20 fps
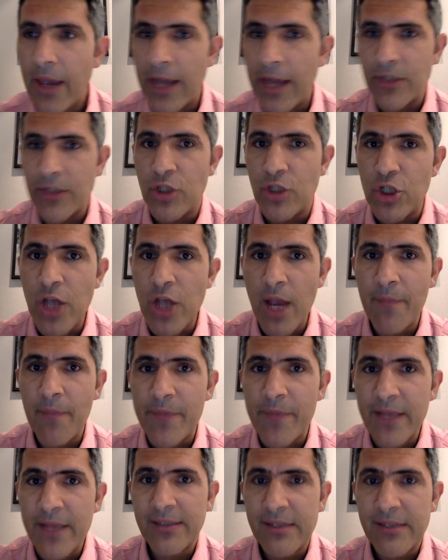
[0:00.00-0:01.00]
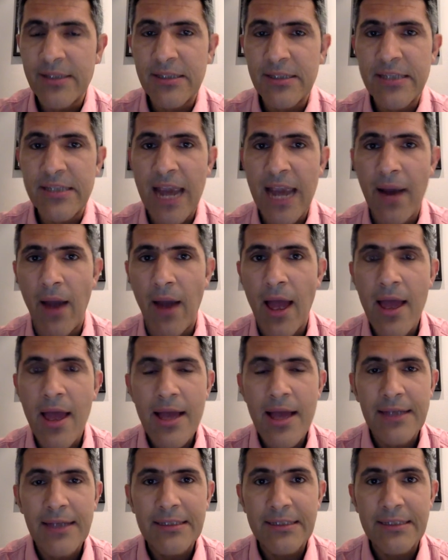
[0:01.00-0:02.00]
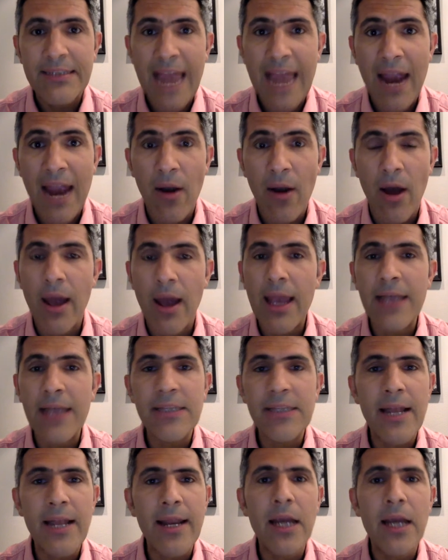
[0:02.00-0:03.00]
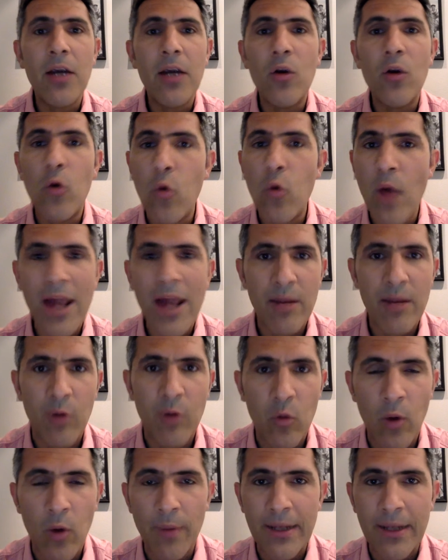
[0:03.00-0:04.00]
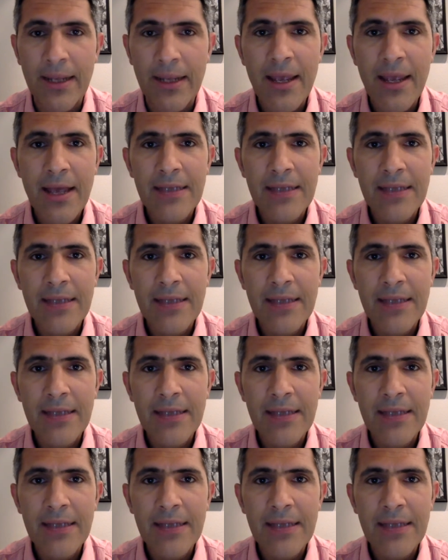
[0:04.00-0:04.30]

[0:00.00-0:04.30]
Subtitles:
And Jim, this is Sarah. Sarah is an incredible woman.